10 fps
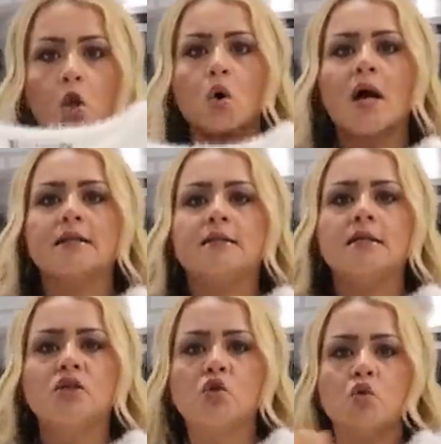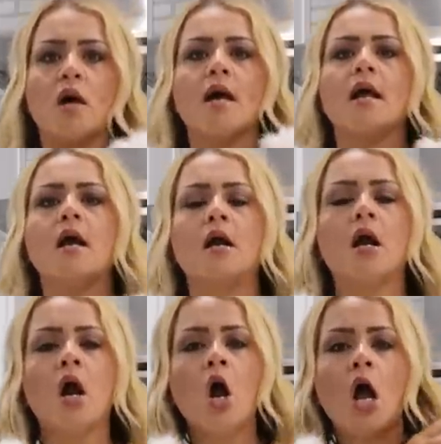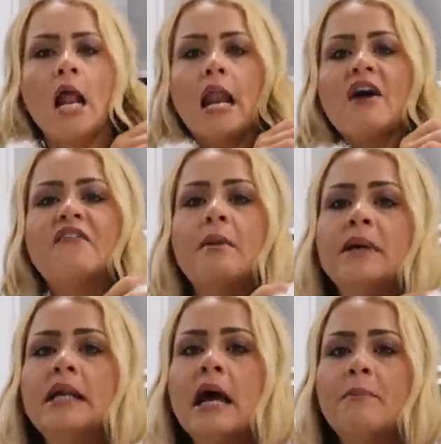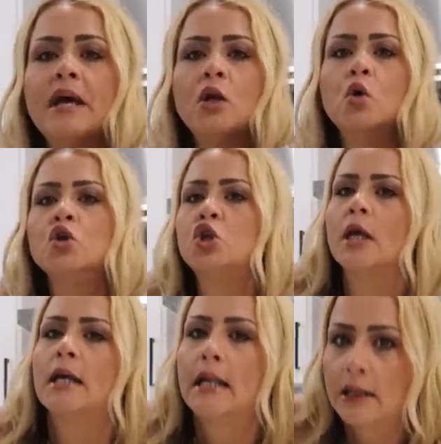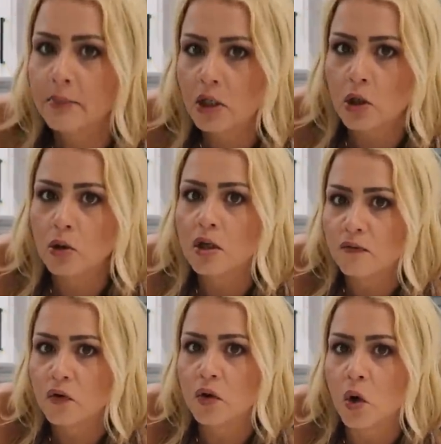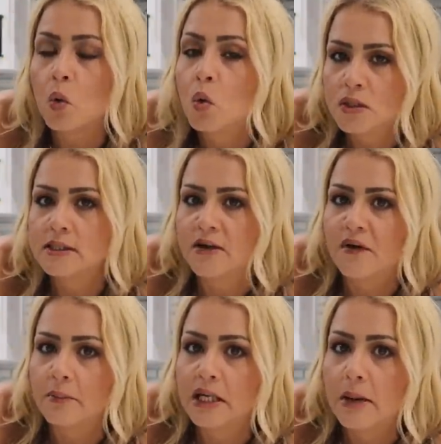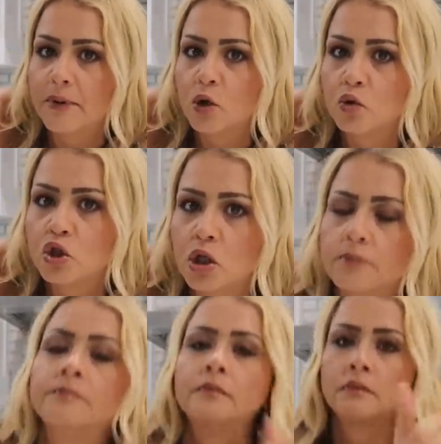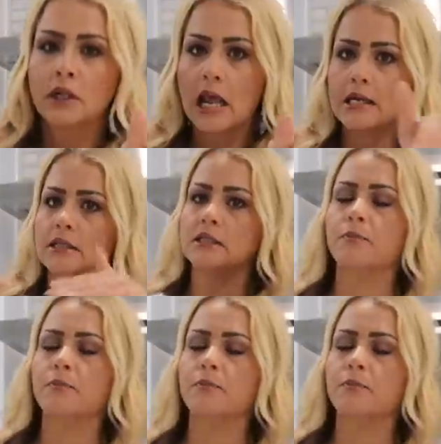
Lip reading: Look at this sweater. La Familia Peluche. Let me know if you know who is the Familia Peluche. Like this